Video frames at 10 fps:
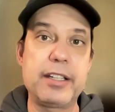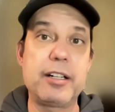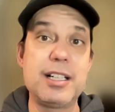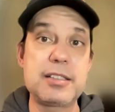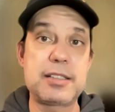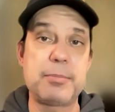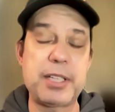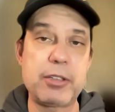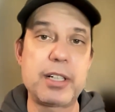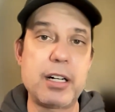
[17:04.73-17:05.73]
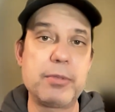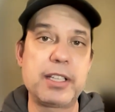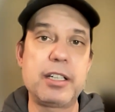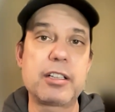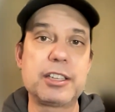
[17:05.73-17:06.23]
There is something going on
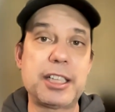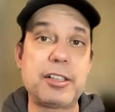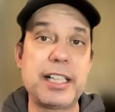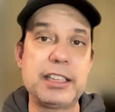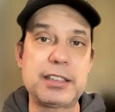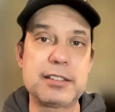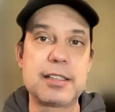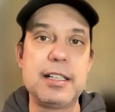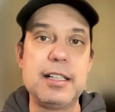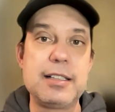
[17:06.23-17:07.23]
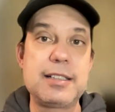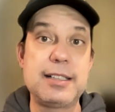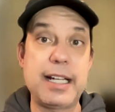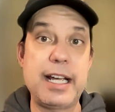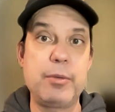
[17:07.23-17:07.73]
with the younger generations
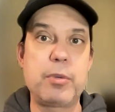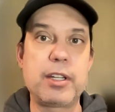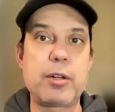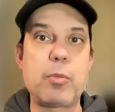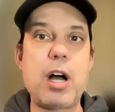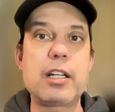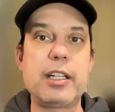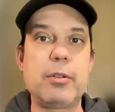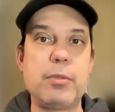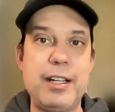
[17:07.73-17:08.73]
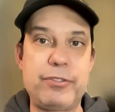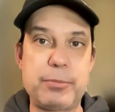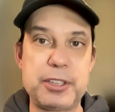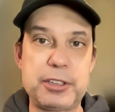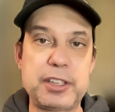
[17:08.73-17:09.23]
today, where they're walking away
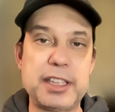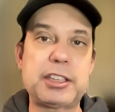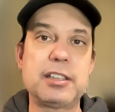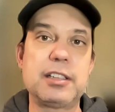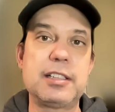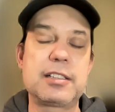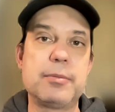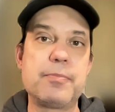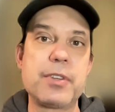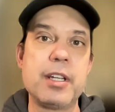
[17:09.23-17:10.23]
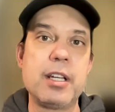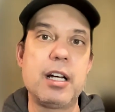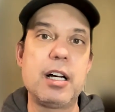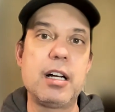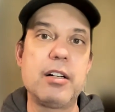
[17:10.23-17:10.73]
from the traditionalism
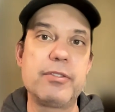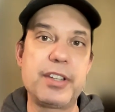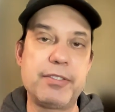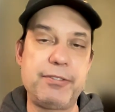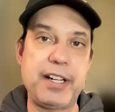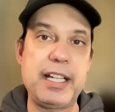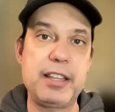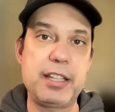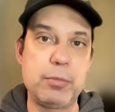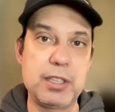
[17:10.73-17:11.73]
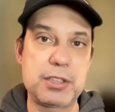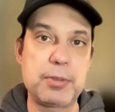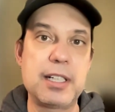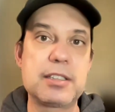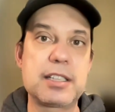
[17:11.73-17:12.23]
of the faith that
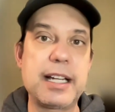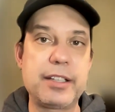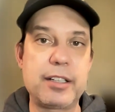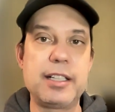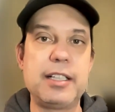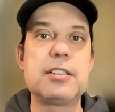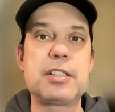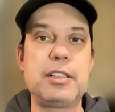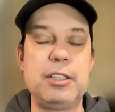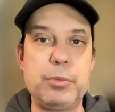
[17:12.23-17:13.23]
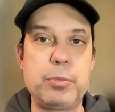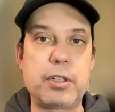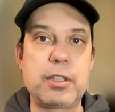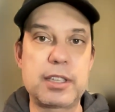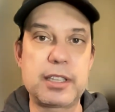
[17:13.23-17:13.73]
once was, and there is a new
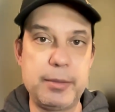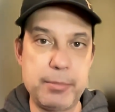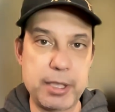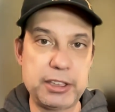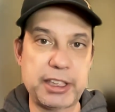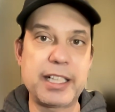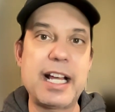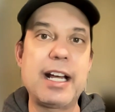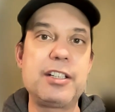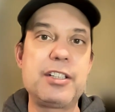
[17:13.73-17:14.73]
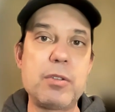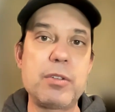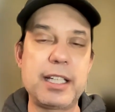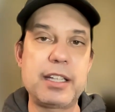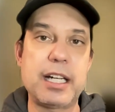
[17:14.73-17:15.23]
world emerging. And I
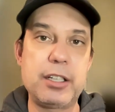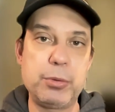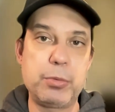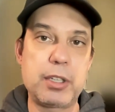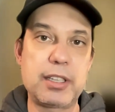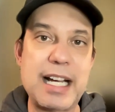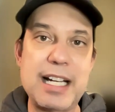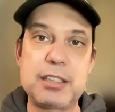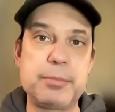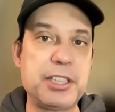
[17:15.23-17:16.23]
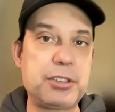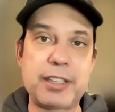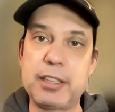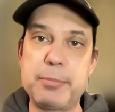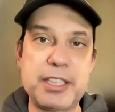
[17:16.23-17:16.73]
don't think that new world has to be
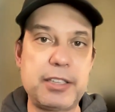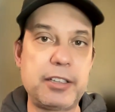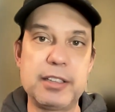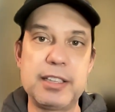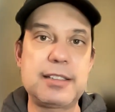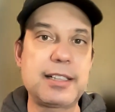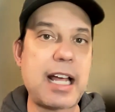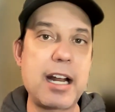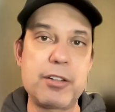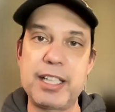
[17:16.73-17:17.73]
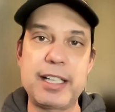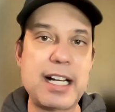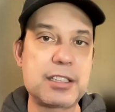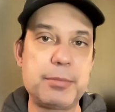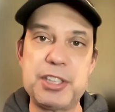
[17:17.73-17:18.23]
strictly materialistic. I don't think it
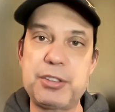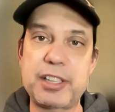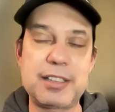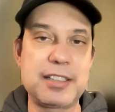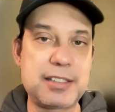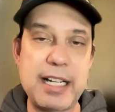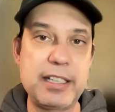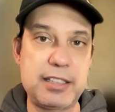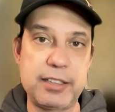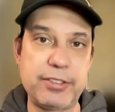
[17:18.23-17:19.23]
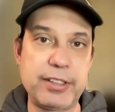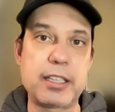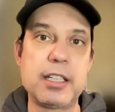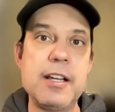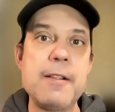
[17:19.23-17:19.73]
has to be strictly scientific.